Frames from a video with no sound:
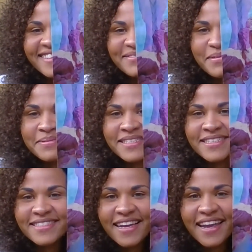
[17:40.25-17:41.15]
What was I
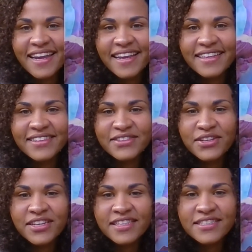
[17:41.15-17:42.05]
saying?
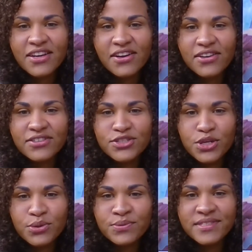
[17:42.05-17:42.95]
Look at this card.
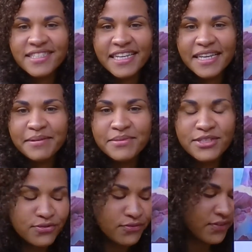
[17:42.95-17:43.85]
Don't dim
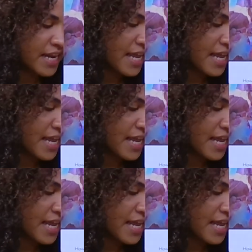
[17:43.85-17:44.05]
to fit